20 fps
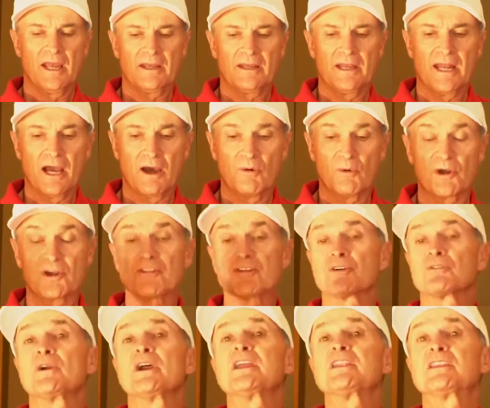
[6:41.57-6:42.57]
Now, one of the
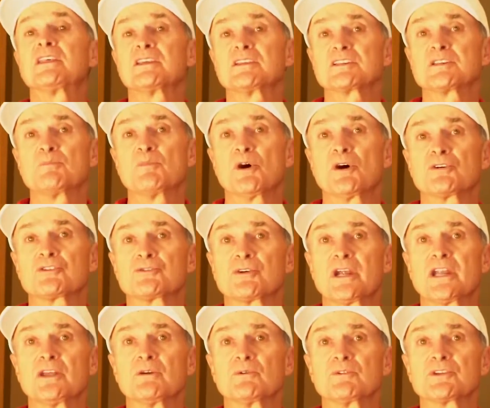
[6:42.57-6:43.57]
great things about
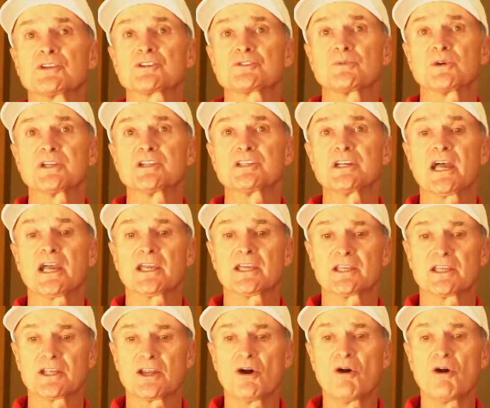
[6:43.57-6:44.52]
training with the swing jacket at